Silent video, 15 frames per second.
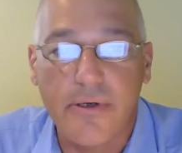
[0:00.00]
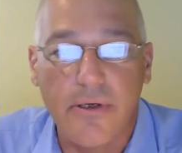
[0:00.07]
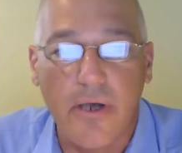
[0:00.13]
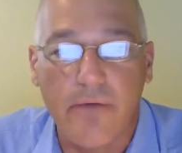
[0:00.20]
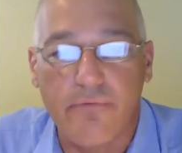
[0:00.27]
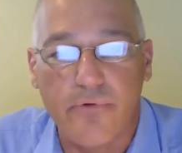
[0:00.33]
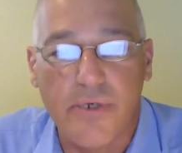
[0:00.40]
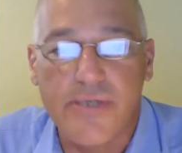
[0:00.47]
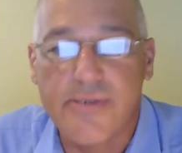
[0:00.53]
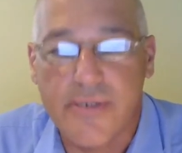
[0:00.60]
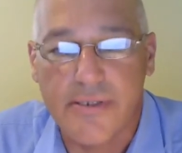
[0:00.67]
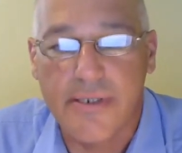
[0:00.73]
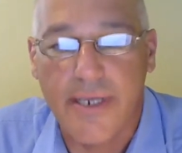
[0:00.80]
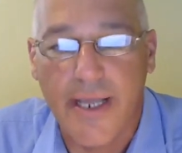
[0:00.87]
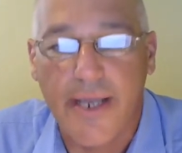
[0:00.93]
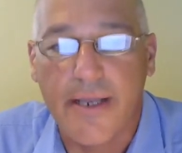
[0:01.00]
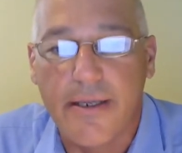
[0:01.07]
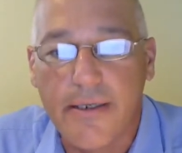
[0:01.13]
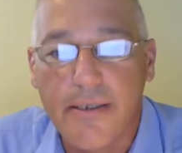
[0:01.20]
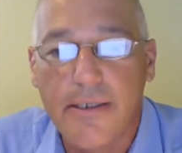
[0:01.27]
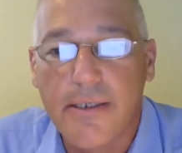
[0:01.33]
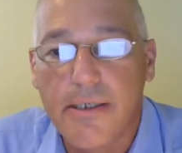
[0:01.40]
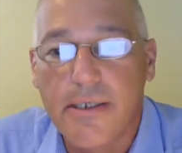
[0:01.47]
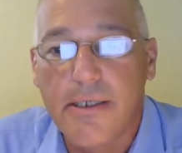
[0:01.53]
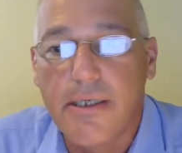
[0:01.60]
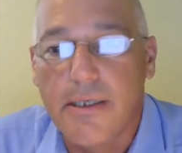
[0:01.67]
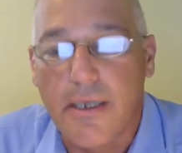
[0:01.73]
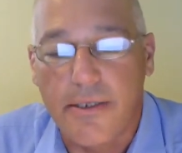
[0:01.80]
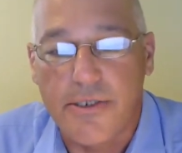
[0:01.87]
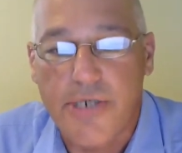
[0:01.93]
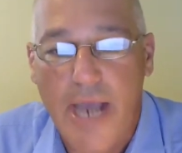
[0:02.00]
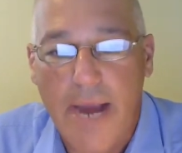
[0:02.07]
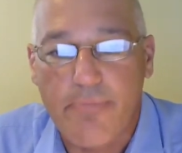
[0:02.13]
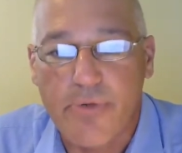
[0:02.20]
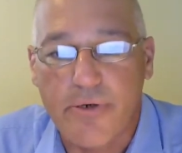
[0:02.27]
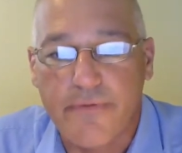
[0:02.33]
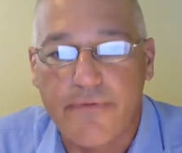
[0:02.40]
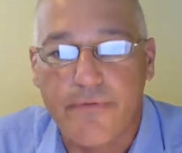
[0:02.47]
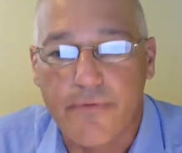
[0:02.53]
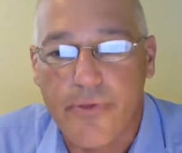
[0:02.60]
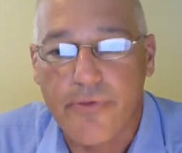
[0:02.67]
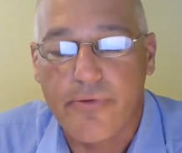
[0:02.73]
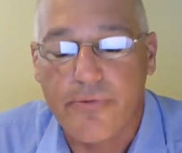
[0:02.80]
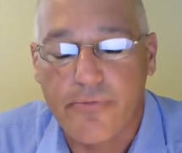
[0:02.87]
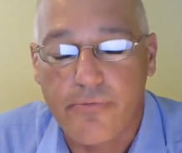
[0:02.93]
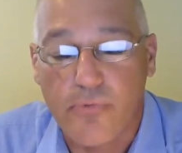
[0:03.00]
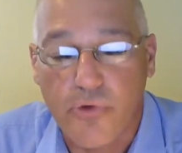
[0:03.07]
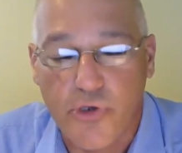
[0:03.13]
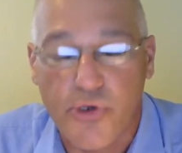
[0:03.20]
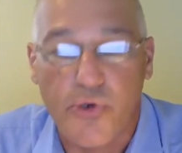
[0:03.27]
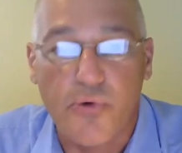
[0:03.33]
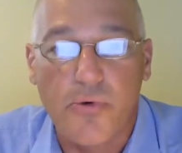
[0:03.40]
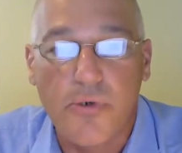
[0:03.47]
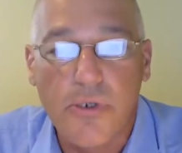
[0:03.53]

of risk today in Chapter 2.